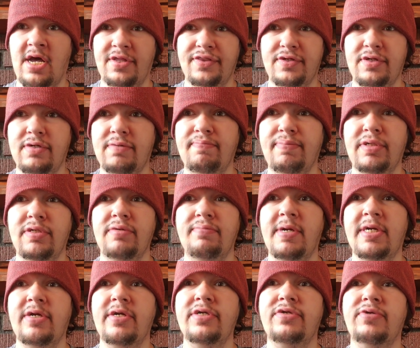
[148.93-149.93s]
other
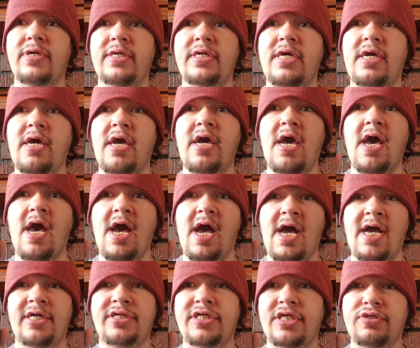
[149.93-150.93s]
blueberry drink
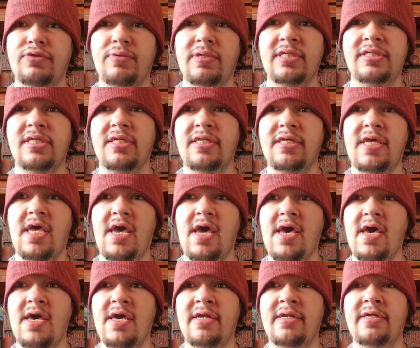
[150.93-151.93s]
I just recently
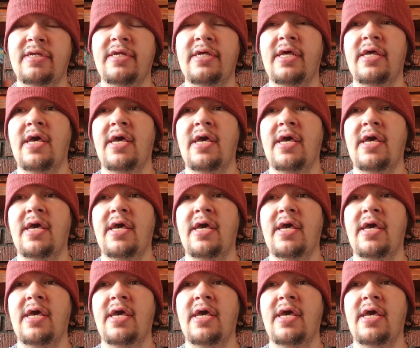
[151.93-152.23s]
had.